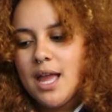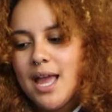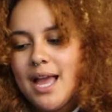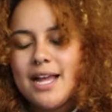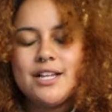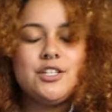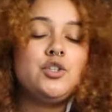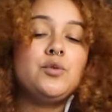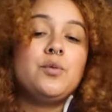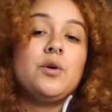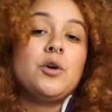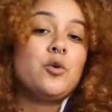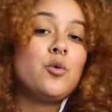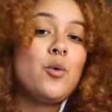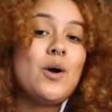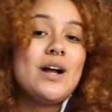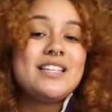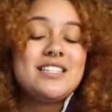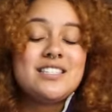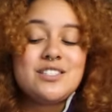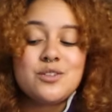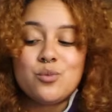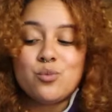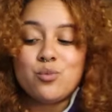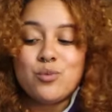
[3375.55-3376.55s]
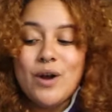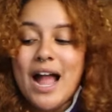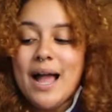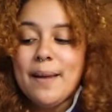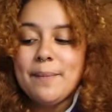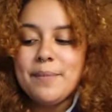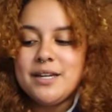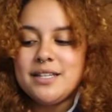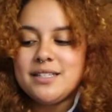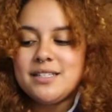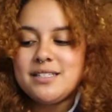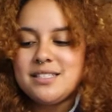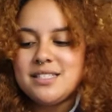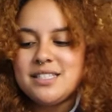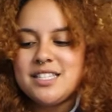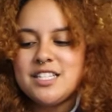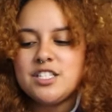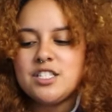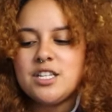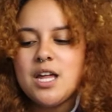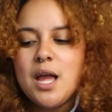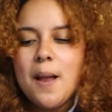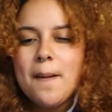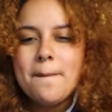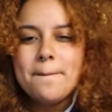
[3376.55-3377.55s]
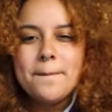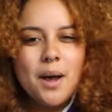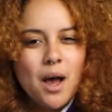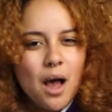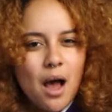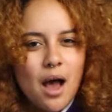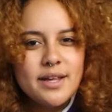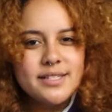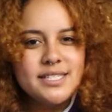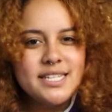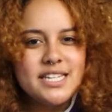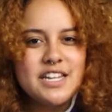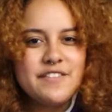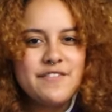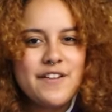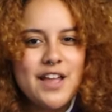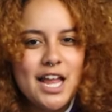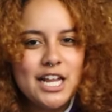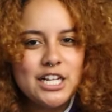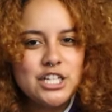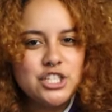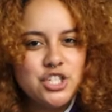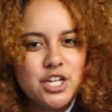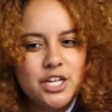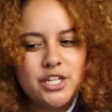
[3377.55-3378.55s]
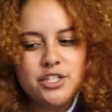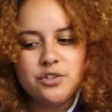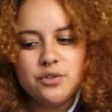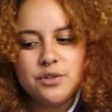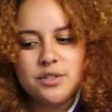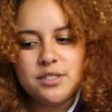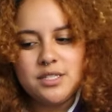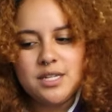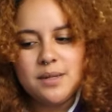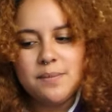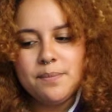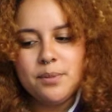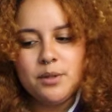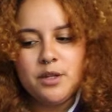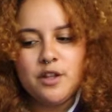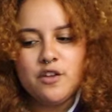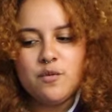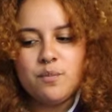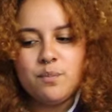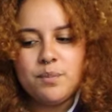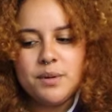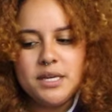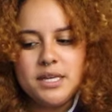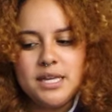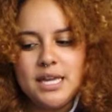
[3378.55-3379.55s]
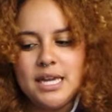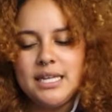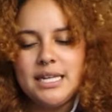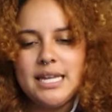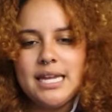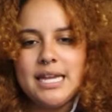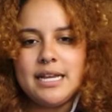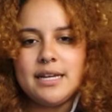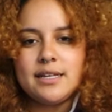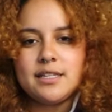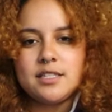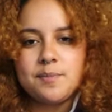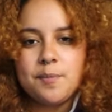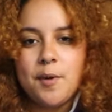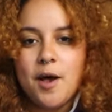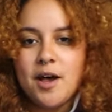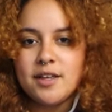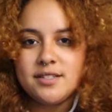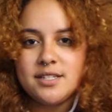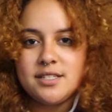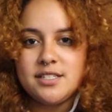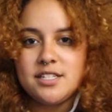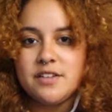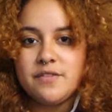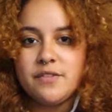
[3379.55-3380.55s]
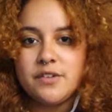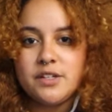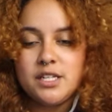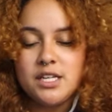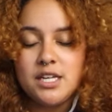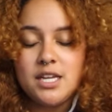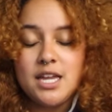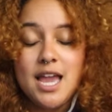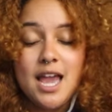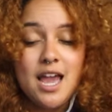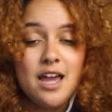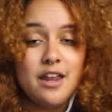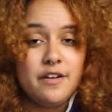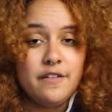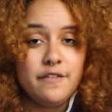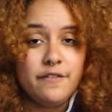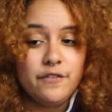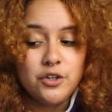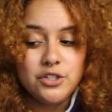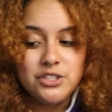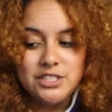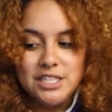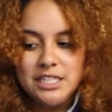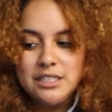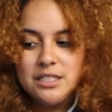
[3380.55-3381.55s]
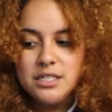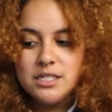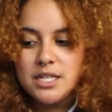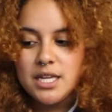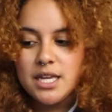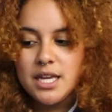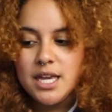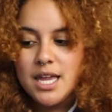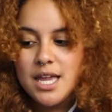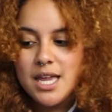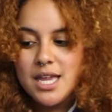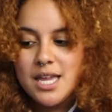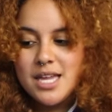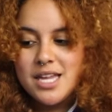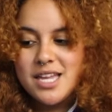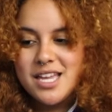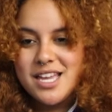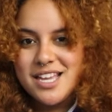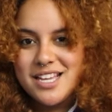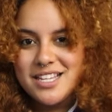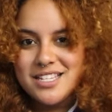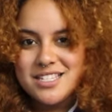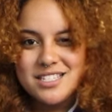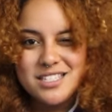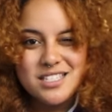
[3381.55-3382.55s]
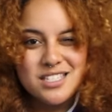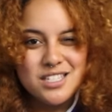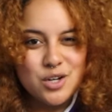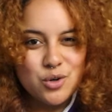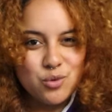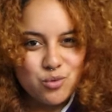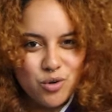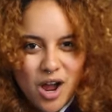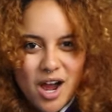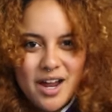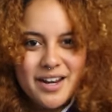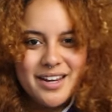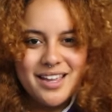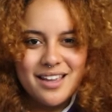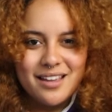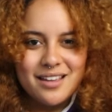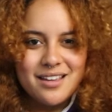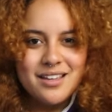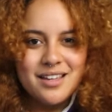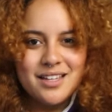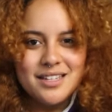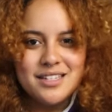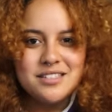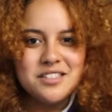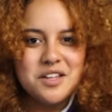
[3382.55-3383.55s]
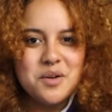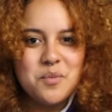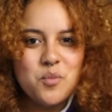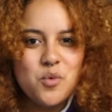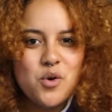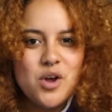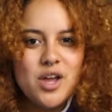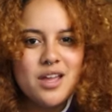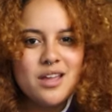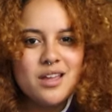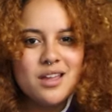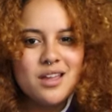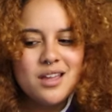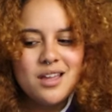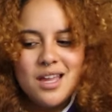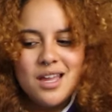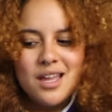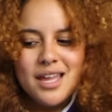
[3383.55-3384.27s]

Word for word: And to request rabbits, this positive and gentle symbol of beginnings, positivity, and fertility, is erotic in some way.